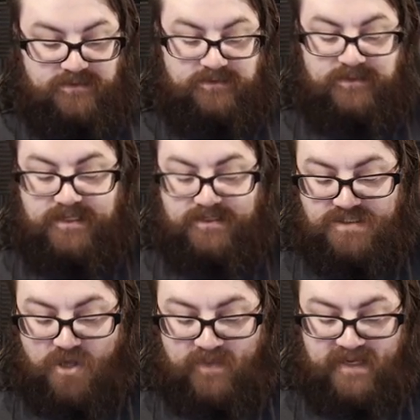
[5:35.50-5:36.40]

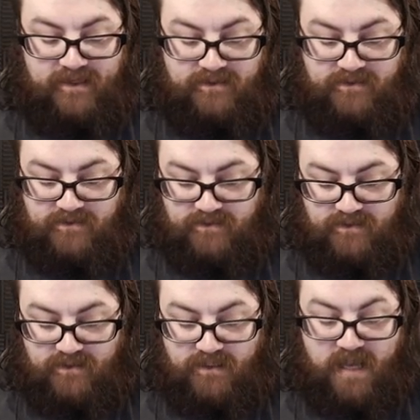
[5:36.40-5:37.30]
sharpening
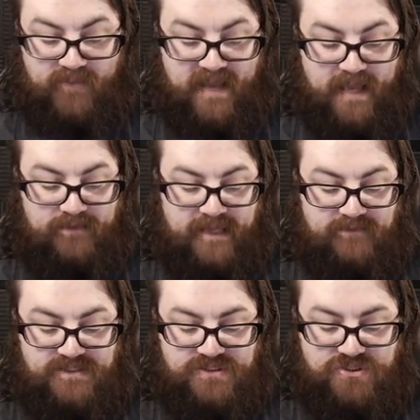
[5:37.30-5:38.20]
compound and the
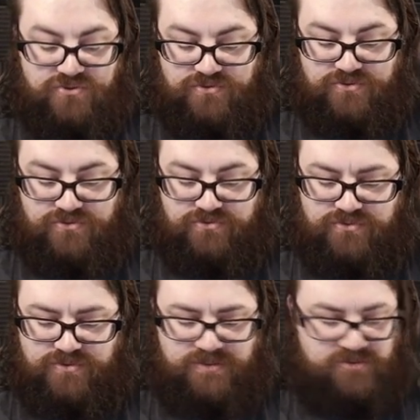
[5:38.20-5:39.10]

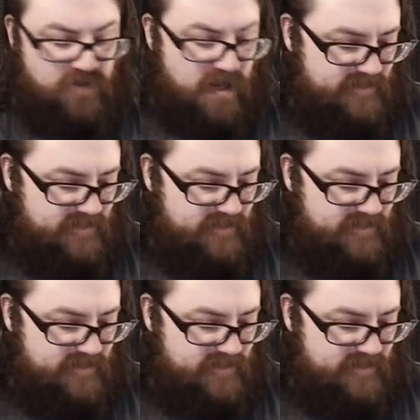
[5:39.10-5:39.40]
strop,